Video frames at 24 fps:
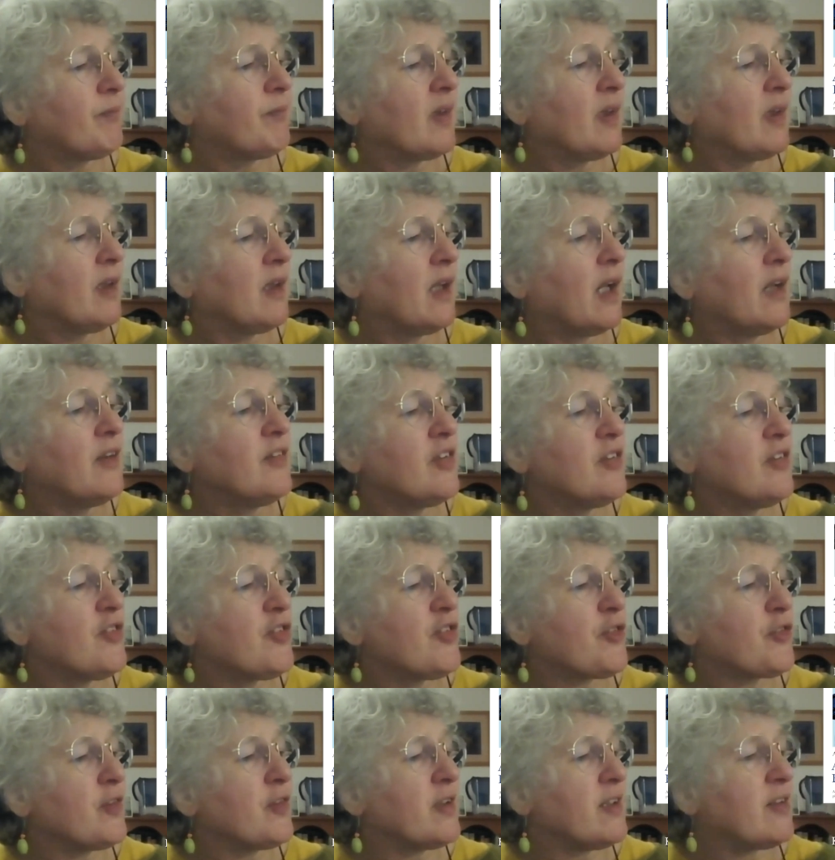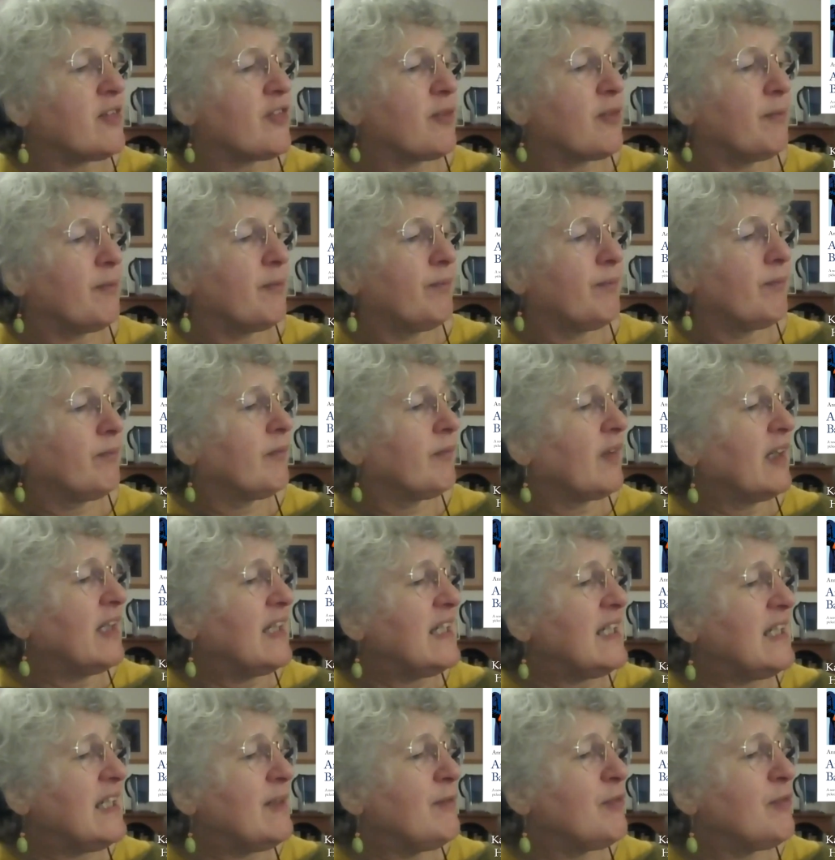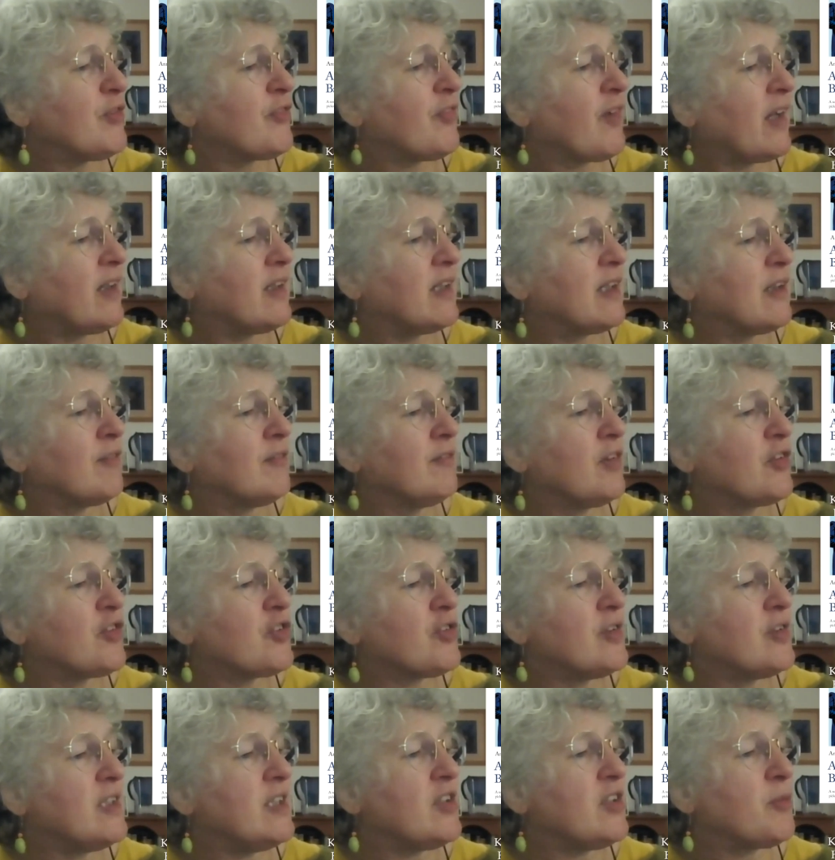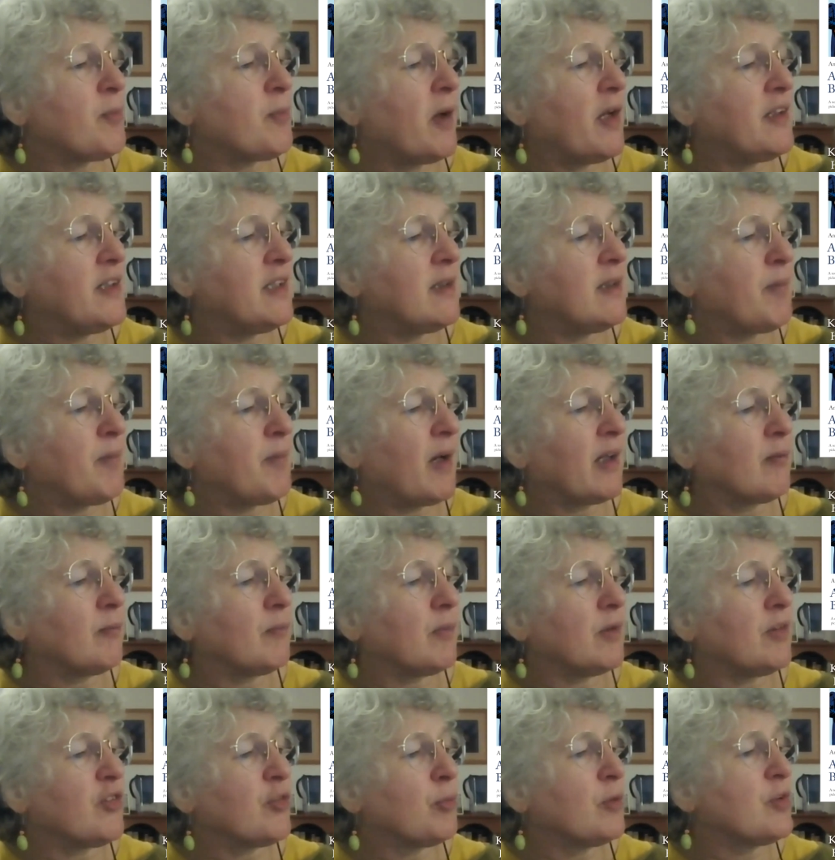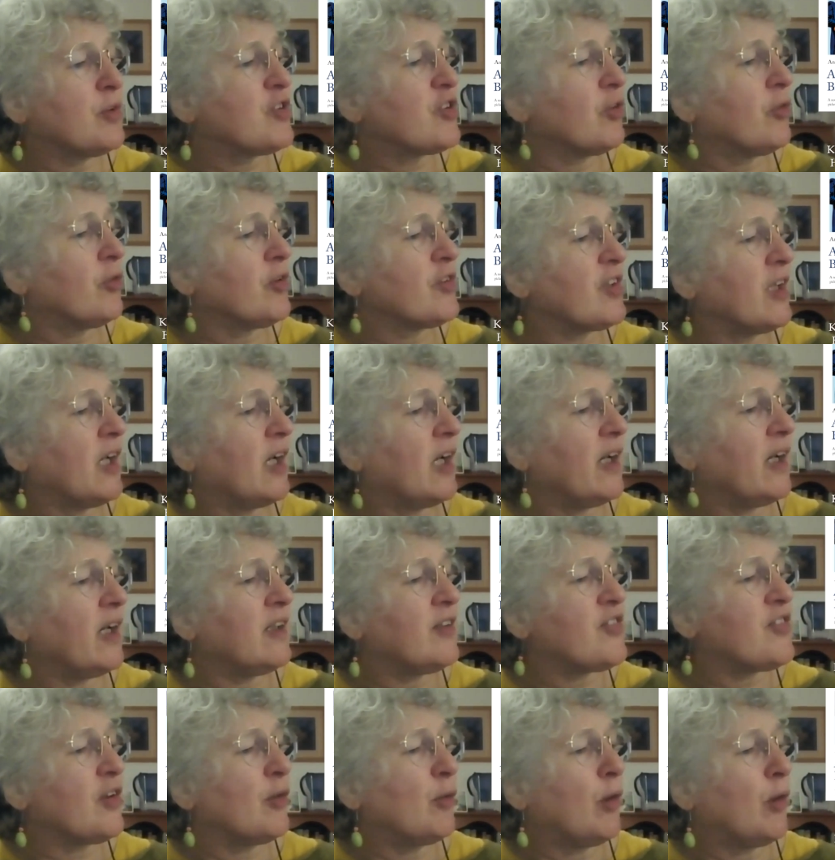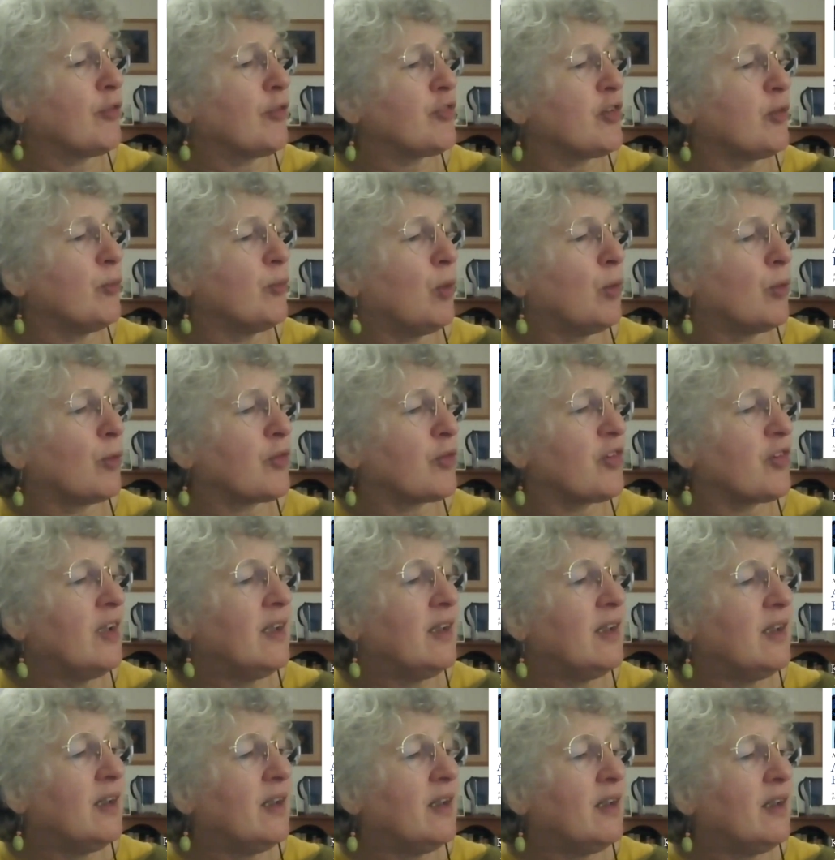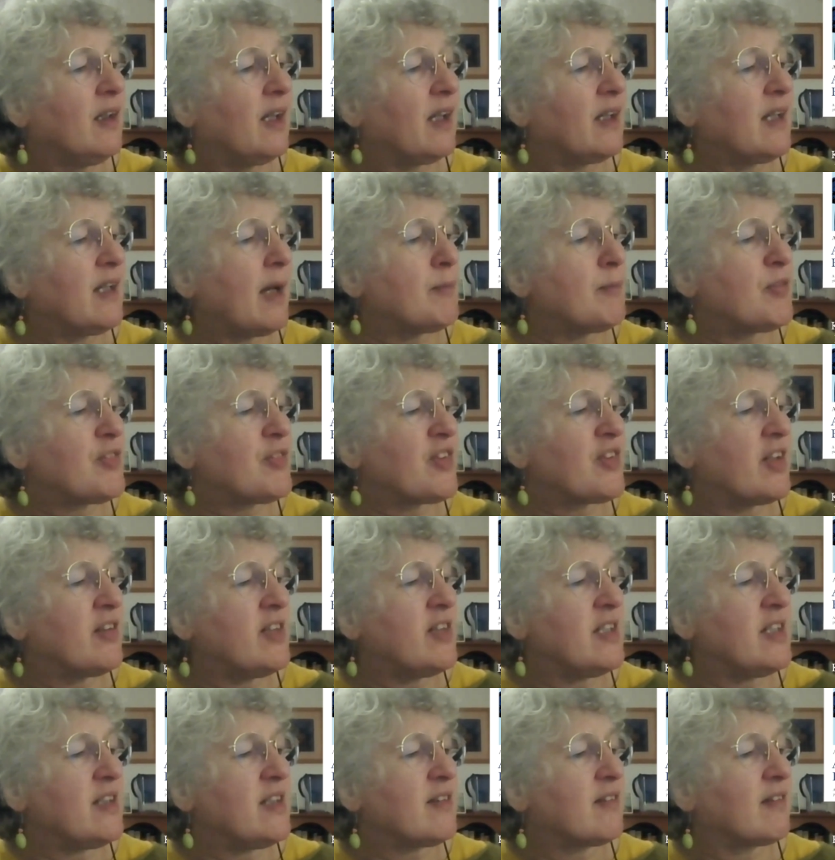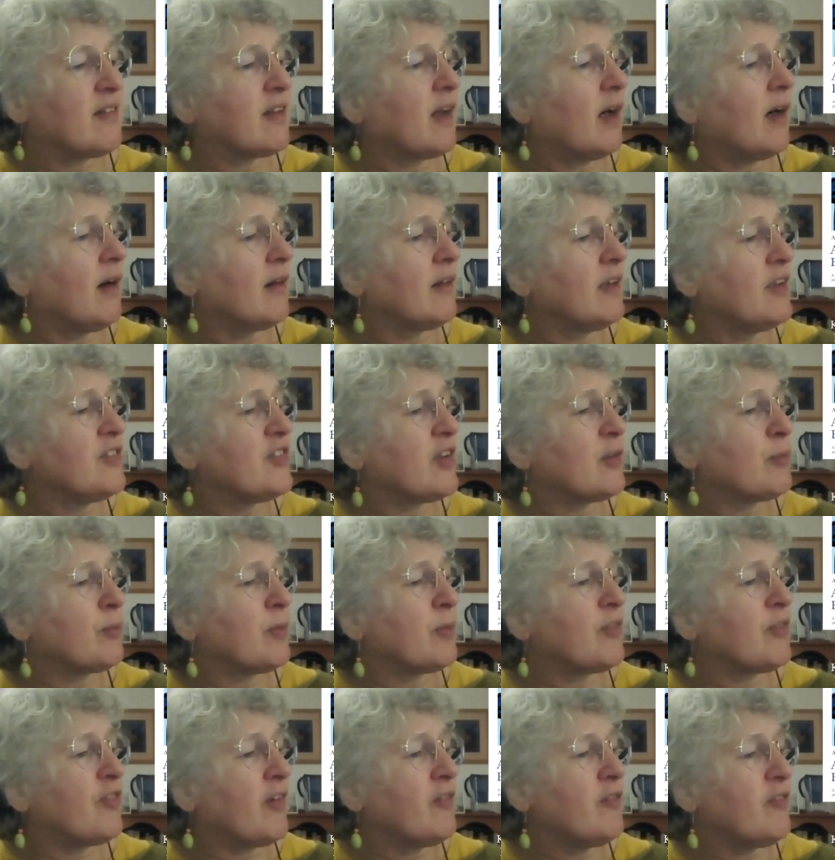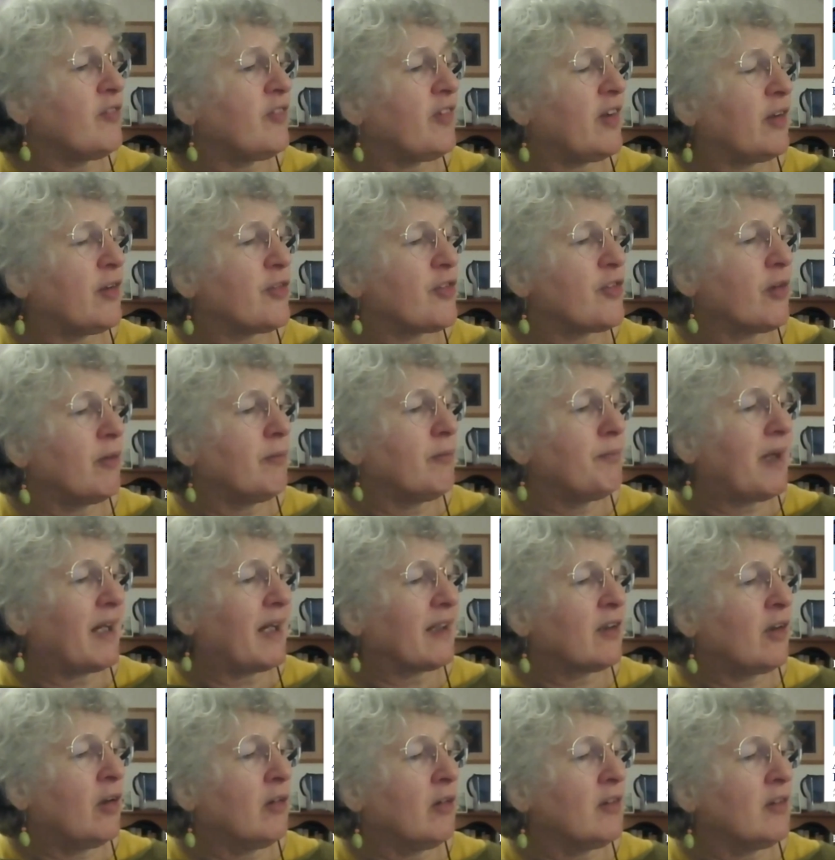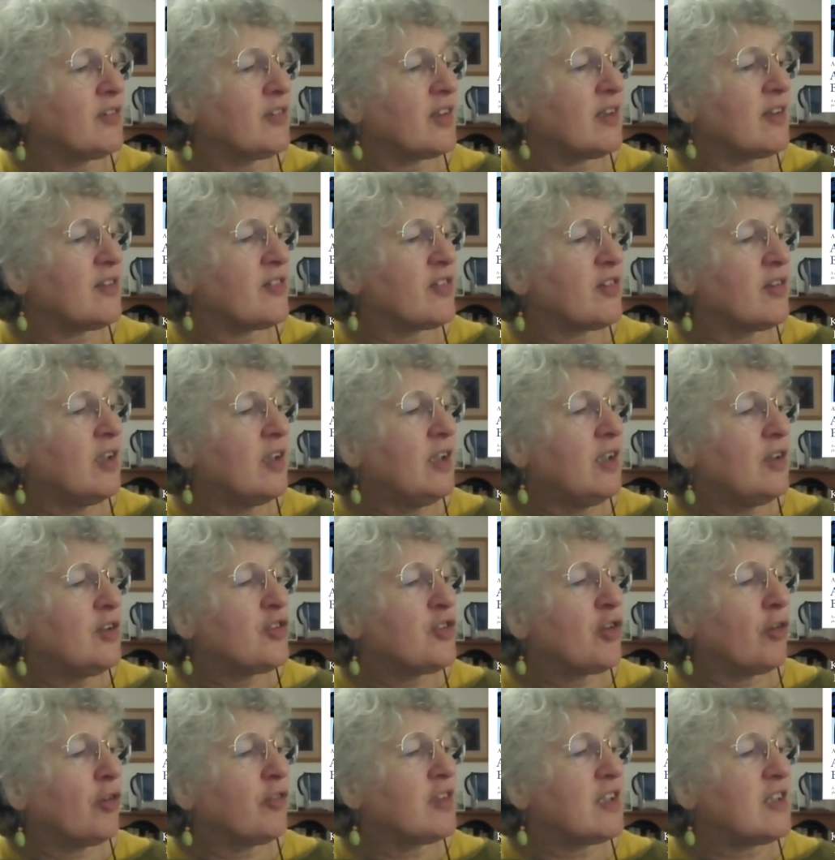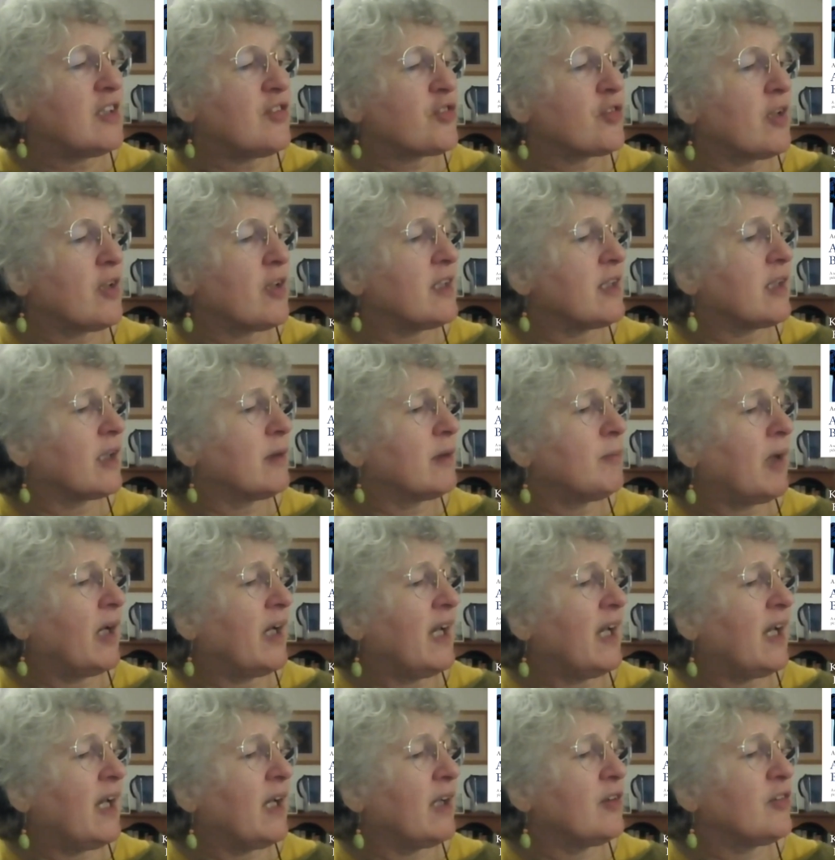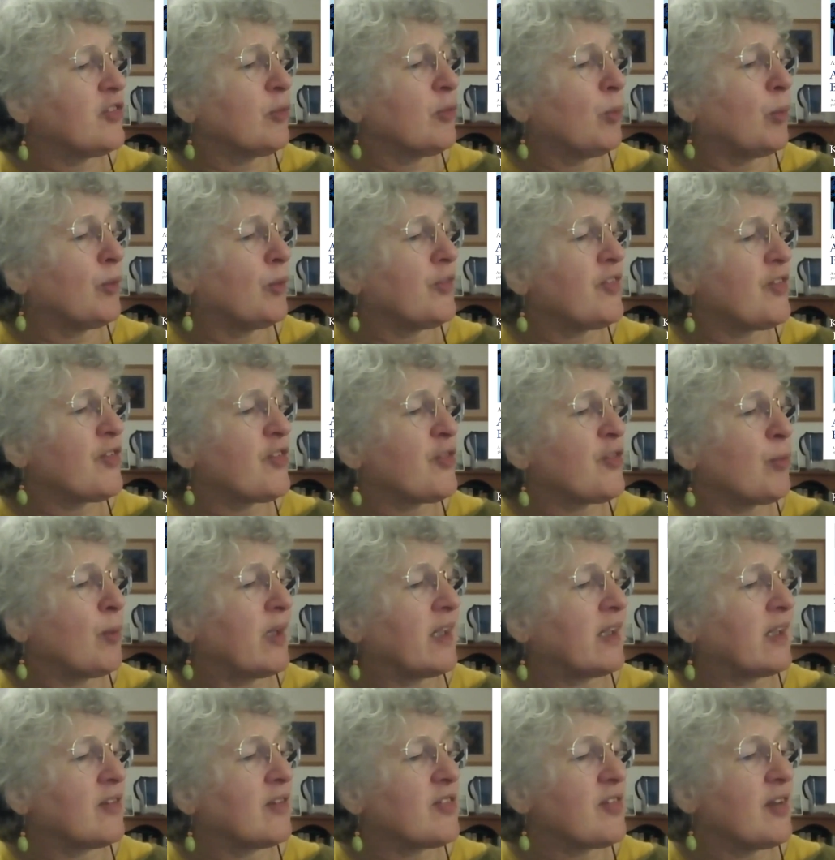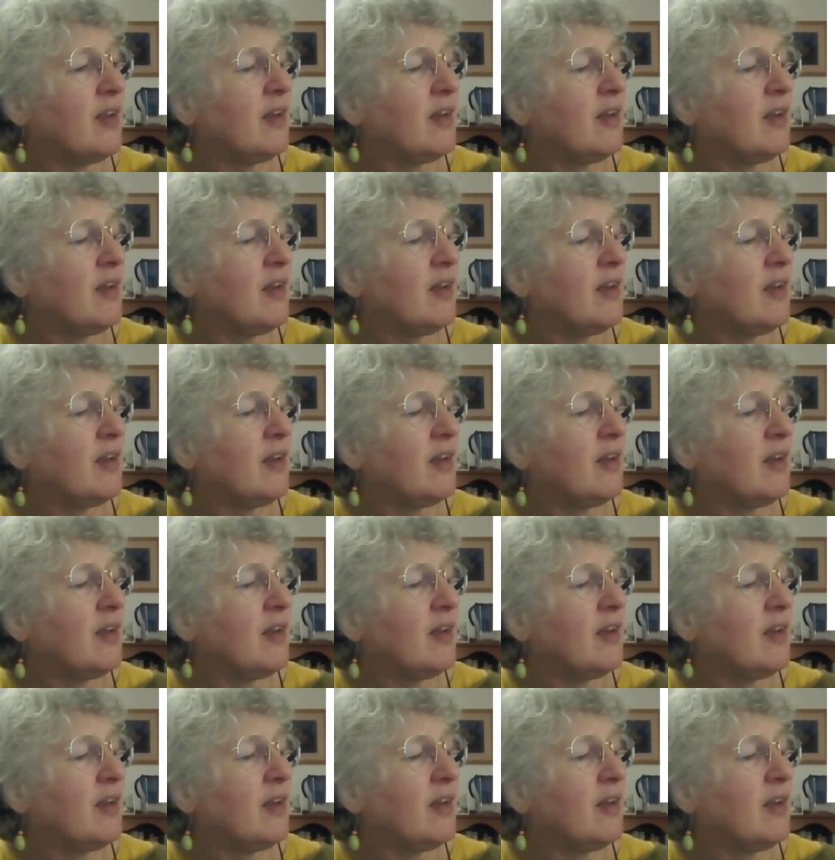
London streets, the leaves fanning from the trees by the embankment where George and I had so often walked, and Hampstead Heath, garlanded with funfairs on bank holidays, and Toddy straining at my hand towards the swings.